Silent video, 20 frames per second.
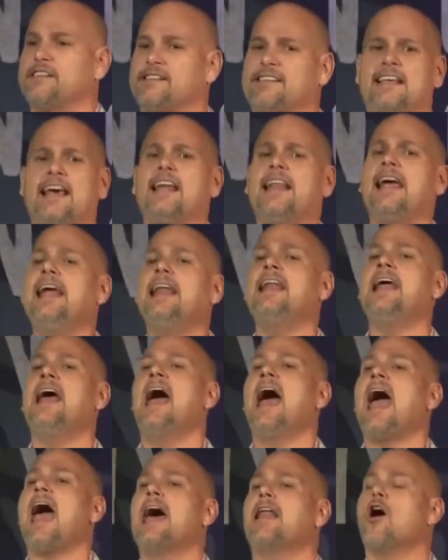
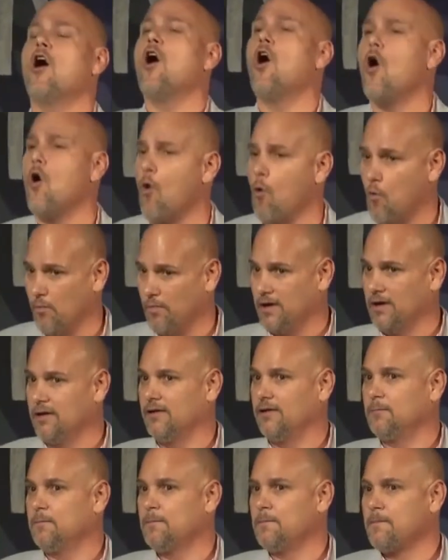sitting at
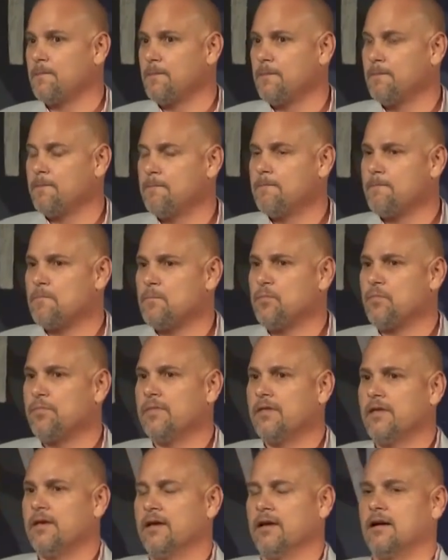home.
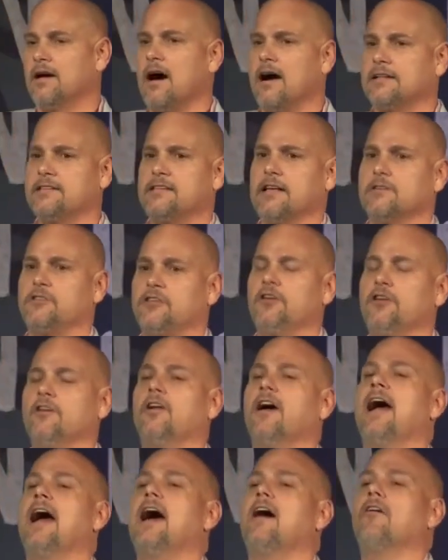And God says, Do you
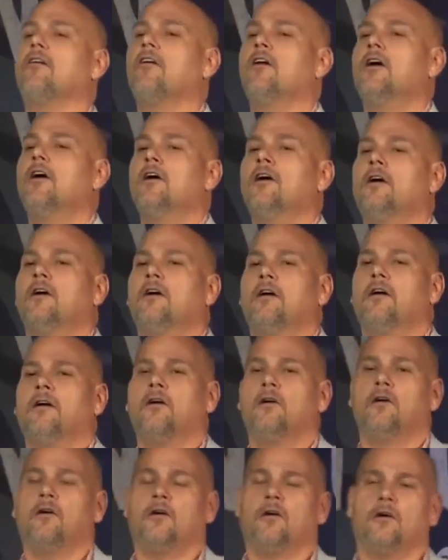know how
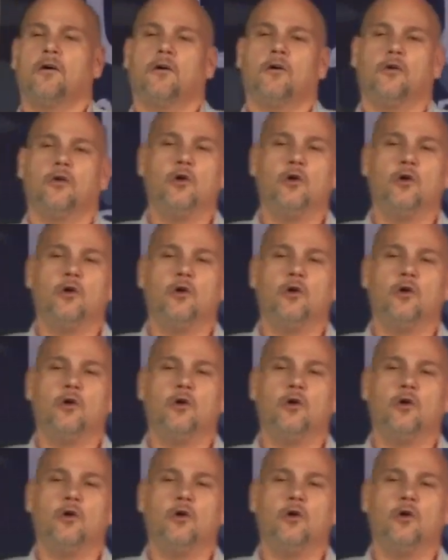you